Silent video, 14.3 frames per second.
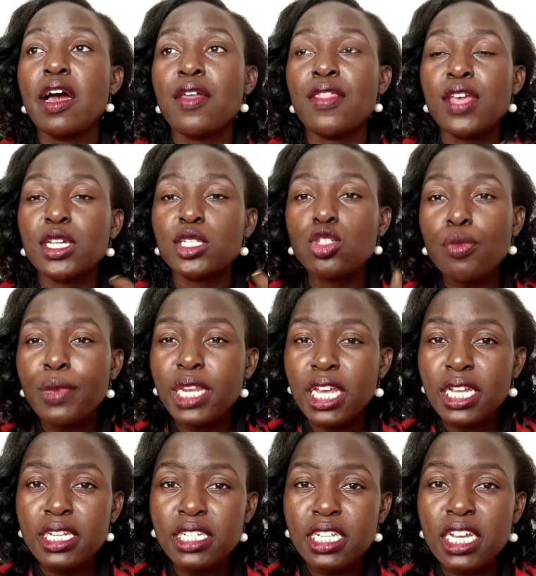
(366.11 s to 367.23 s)
There are so many
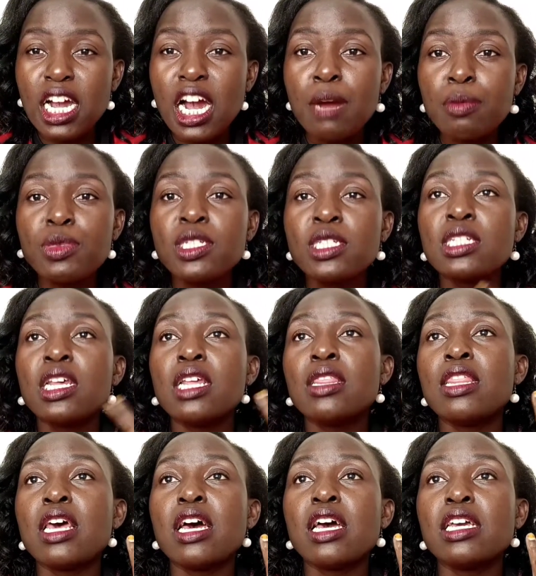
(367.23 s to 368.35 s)
editing apps.
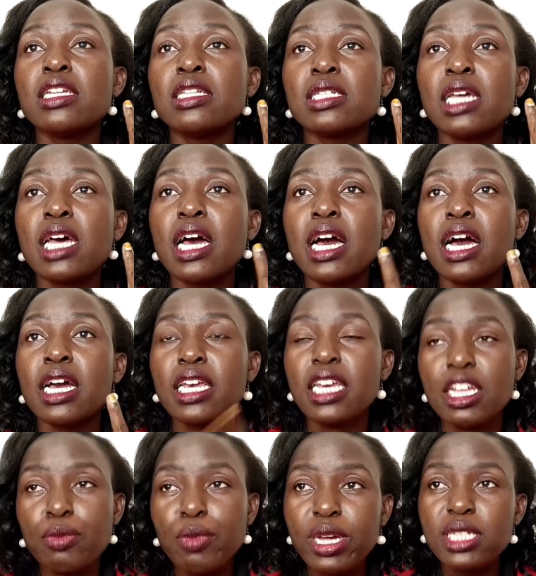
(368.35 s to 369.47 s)
There is
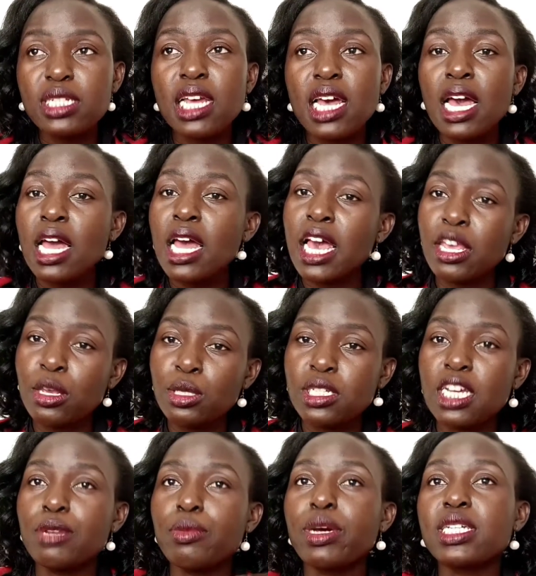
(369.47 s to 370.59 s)
KenMaster. I use
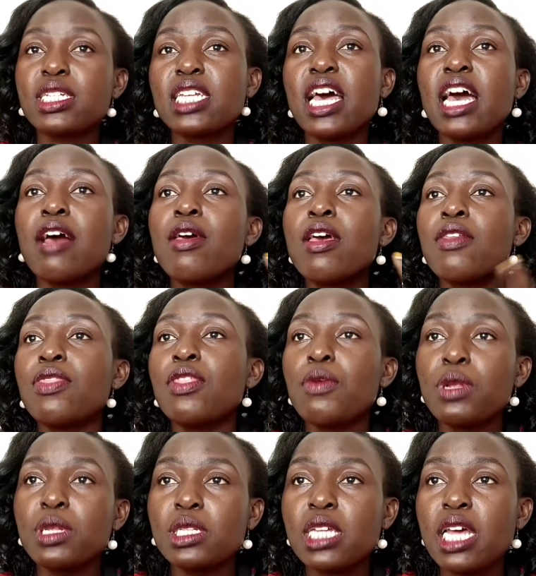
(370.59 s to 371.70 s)
KenMaster. There
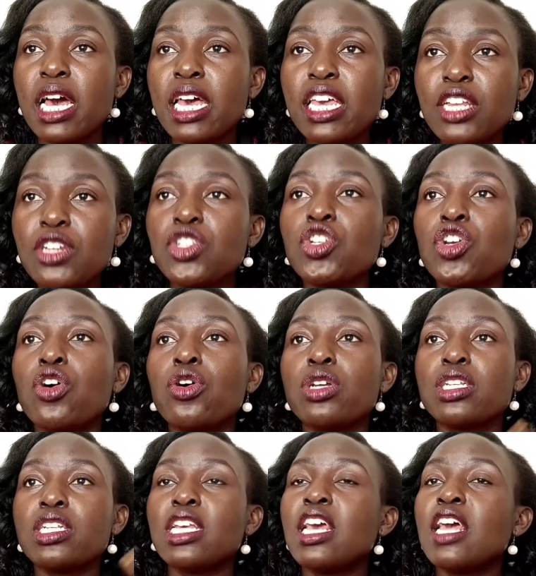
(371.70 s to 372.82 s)
is
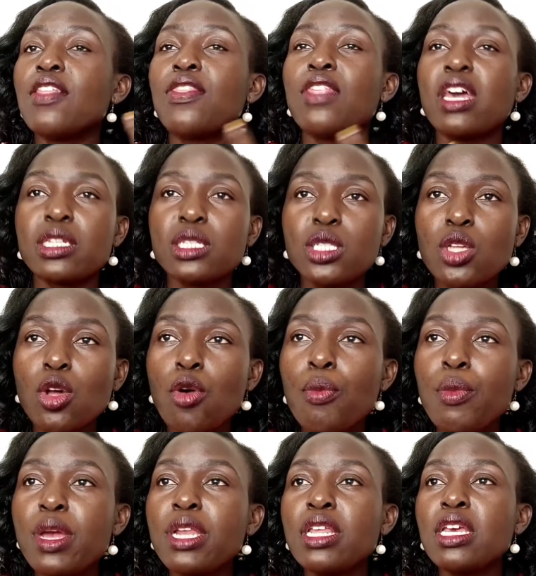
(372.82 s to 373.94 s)
InShot. There are so
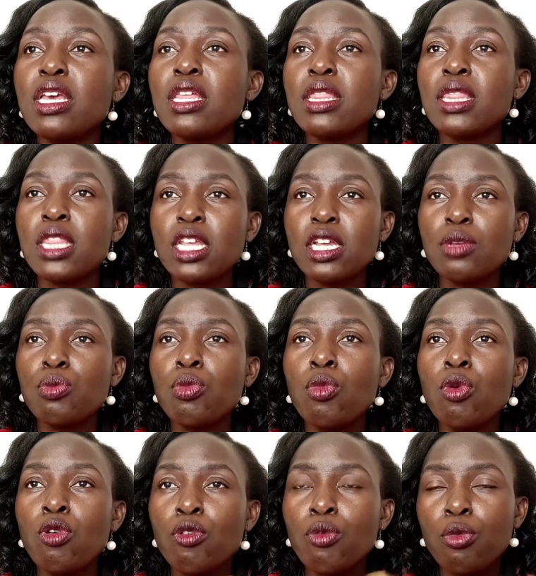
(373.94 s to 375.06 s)
many,
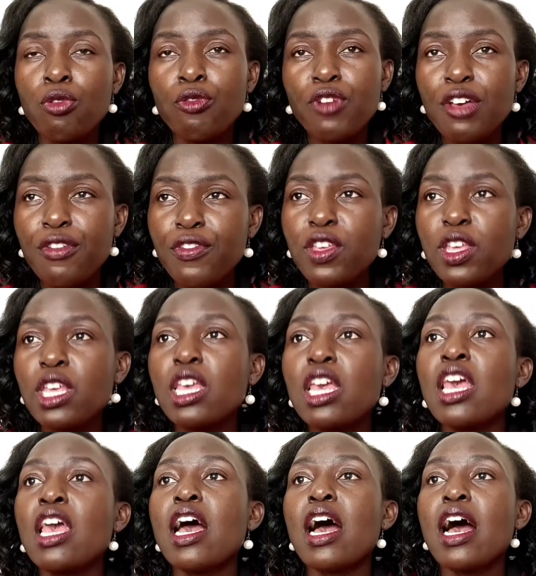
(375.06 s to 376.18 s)
Movavi.
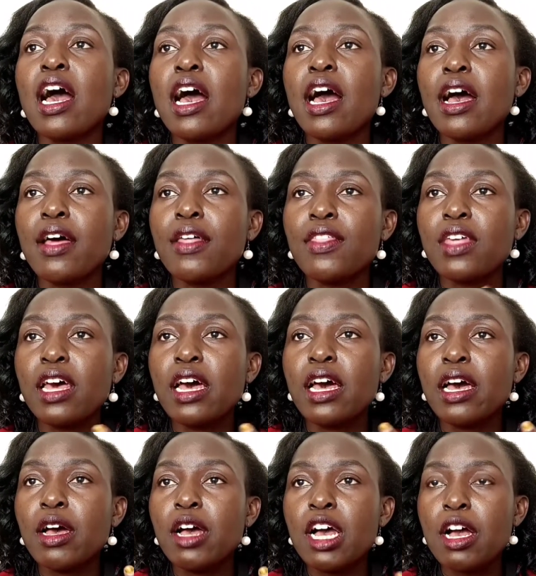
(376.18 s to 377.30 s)

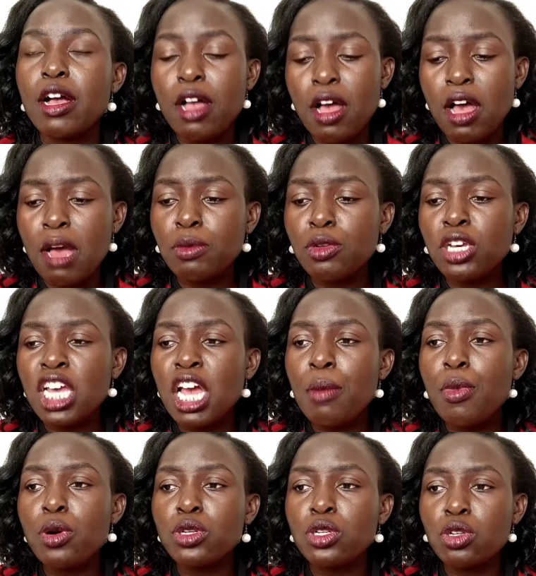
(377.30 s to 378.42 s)
I'm talking
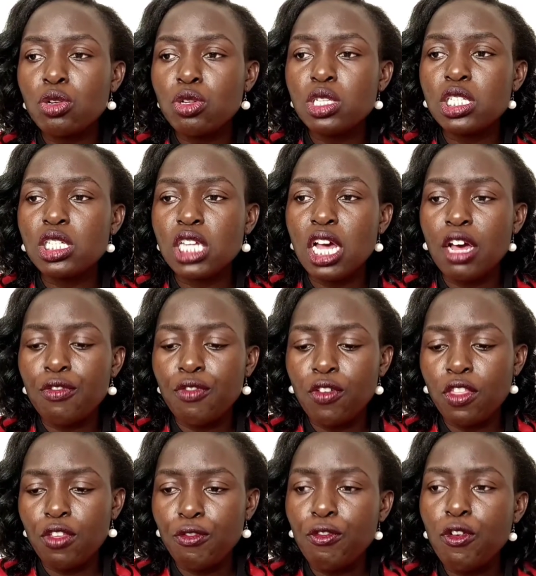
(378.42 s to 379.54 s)
about those for
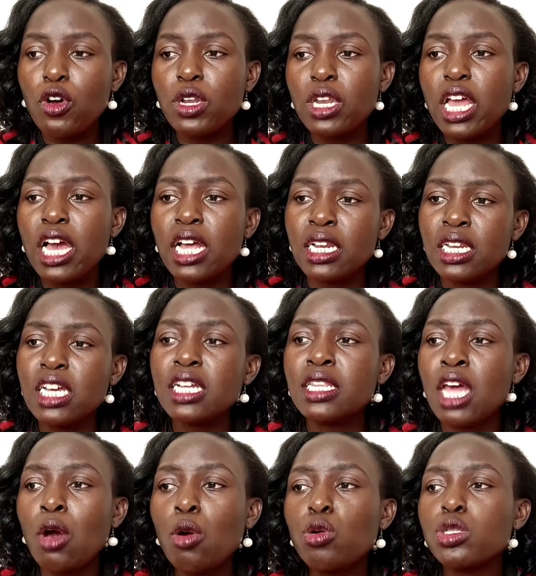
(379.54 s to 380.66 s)
the phone, and then there
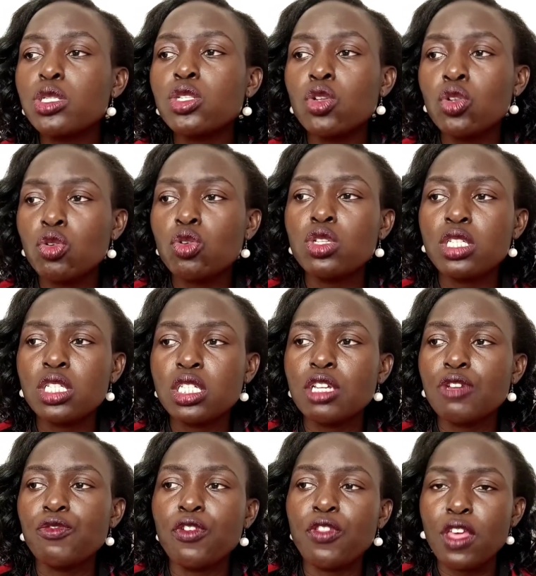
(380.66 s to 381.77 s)
are also those
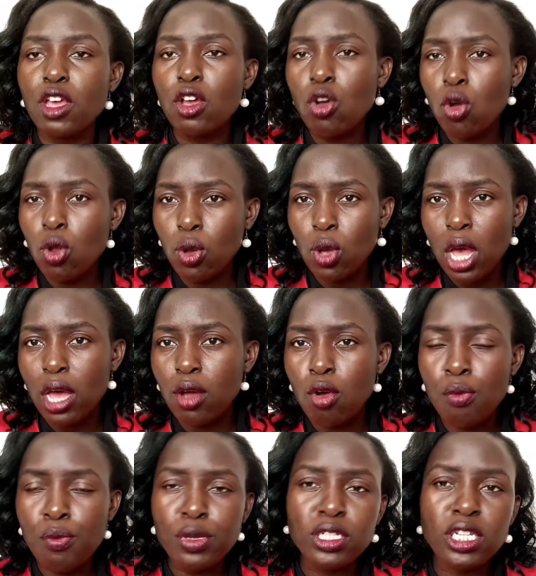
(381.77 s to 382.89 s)
for the
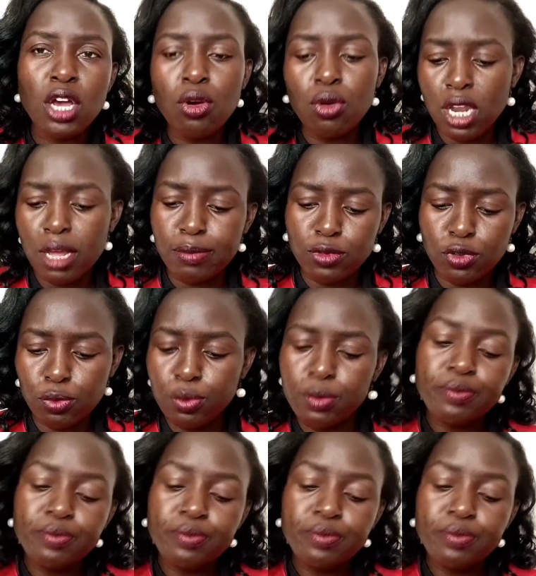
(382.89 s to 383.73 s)
computer or laptop.